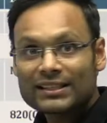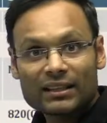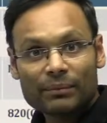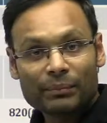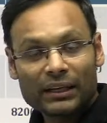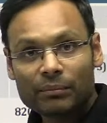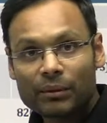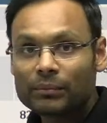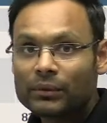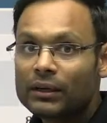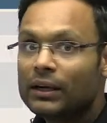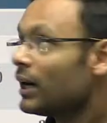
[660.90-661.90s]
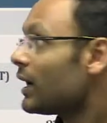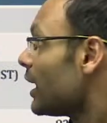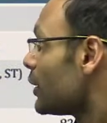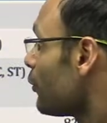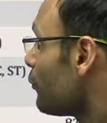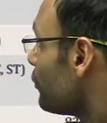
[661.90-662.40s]
is the minimum
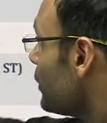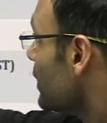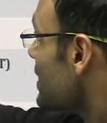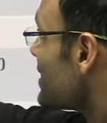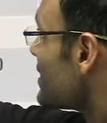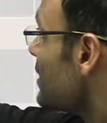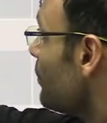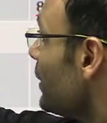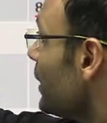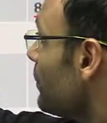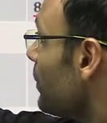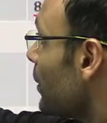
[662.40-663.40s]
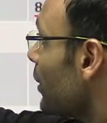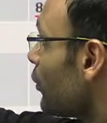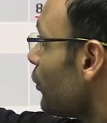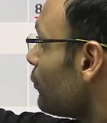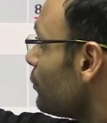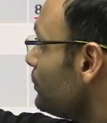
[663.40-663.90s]
cutoff? This is the minimum
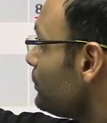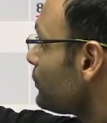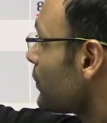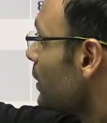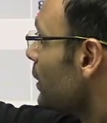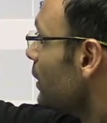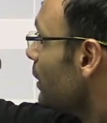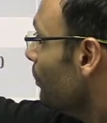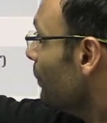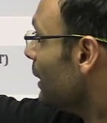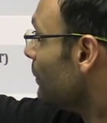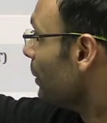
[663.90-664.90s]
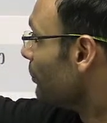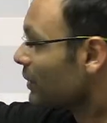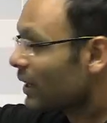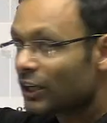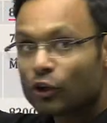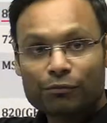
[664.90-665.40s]
cutoff. Minimum
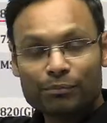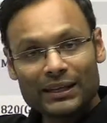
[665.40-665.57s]
cutoff